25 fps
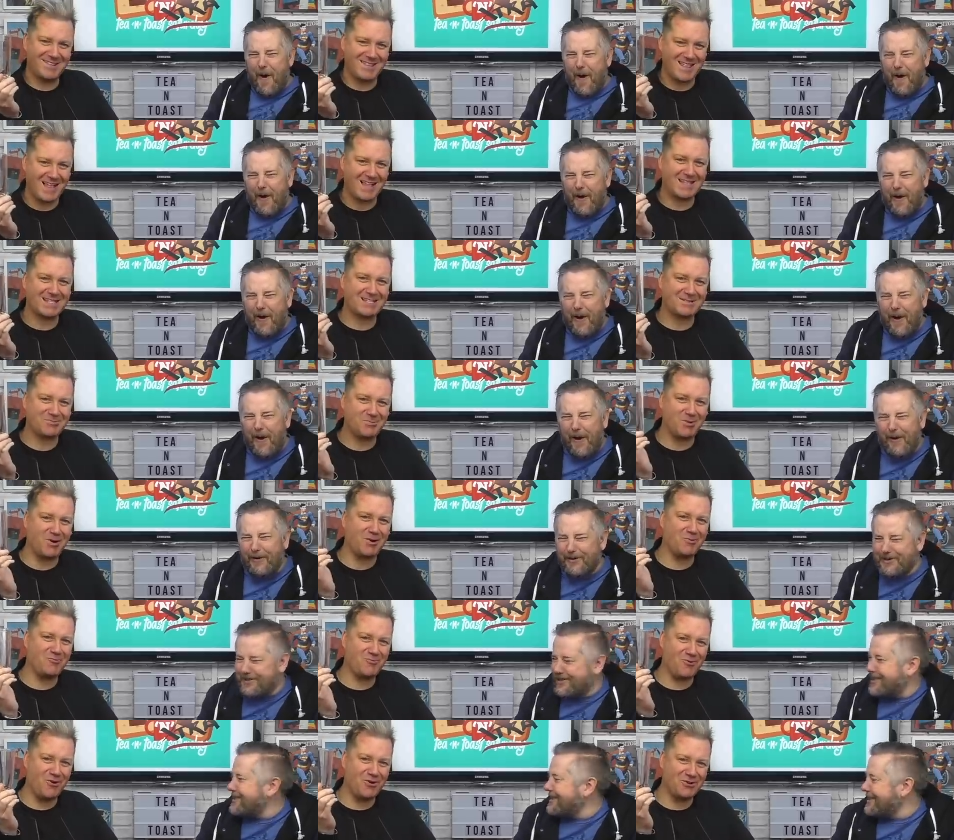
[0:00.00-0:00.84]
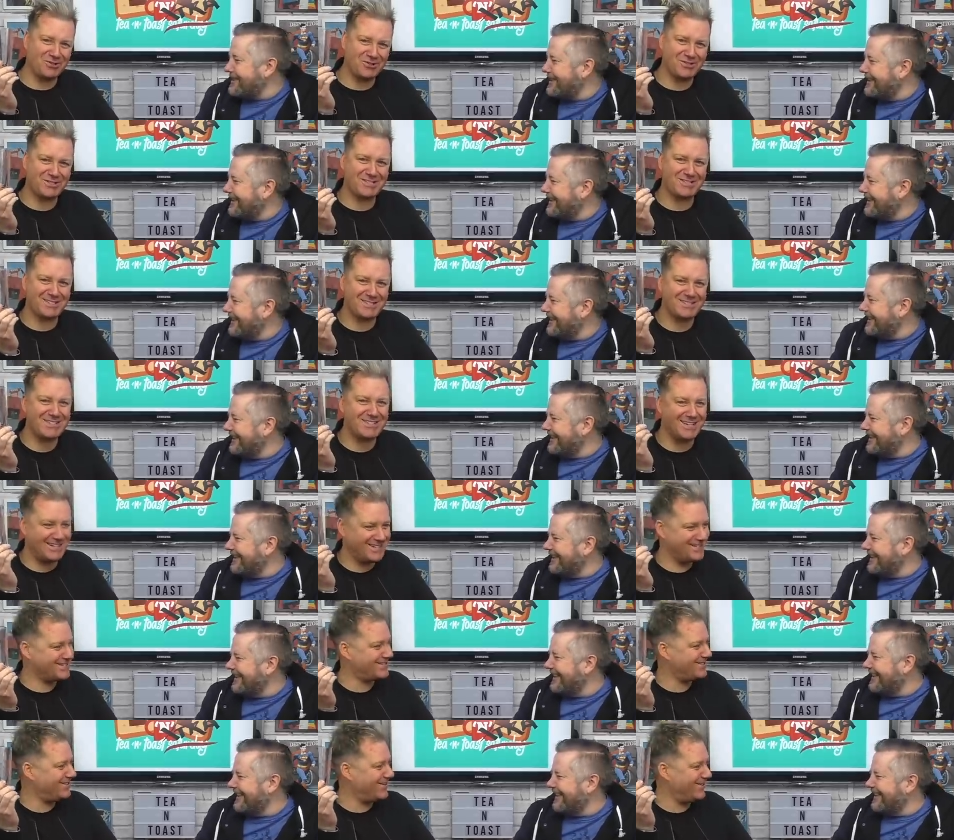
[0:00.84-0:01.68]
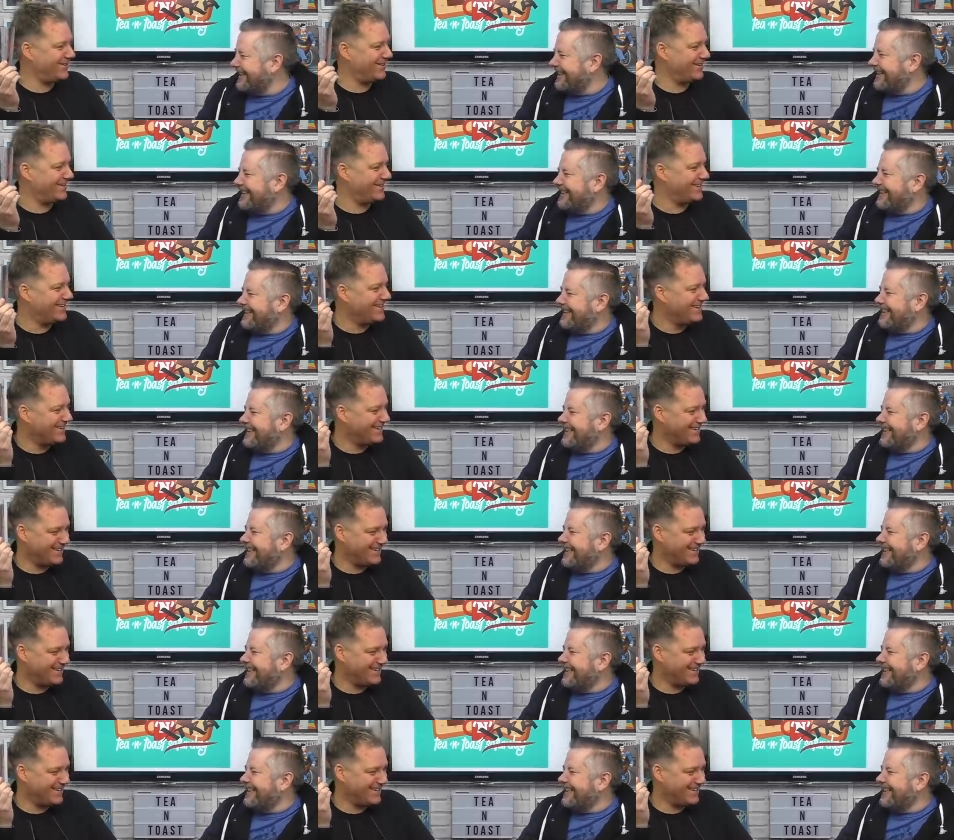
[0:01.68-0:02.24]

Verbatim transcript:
Speaker 1: that's what rust tastes like.